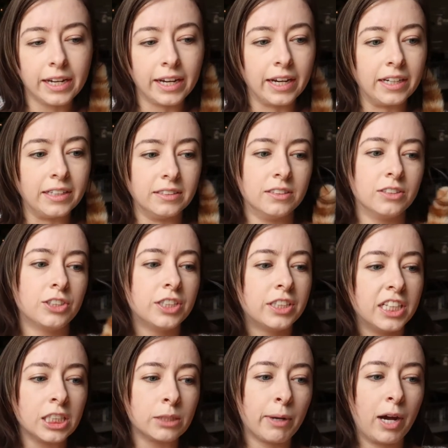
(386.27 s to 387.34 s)
and good
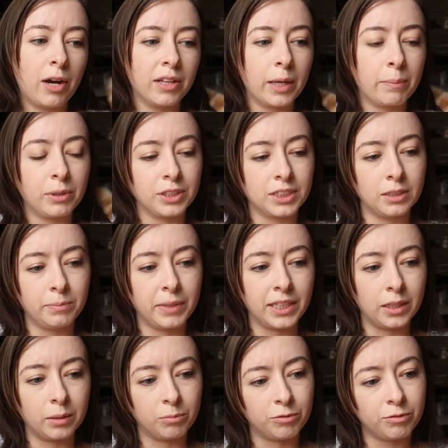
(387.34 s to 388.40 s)
things about how that person made
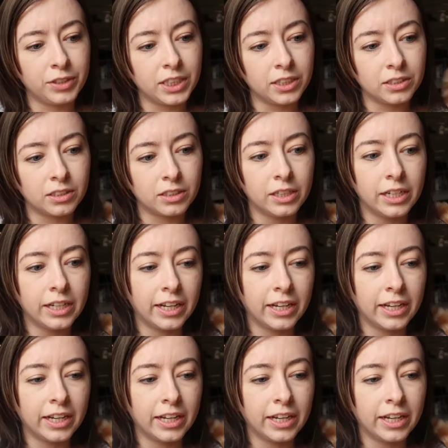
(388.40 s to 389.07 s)
them feel,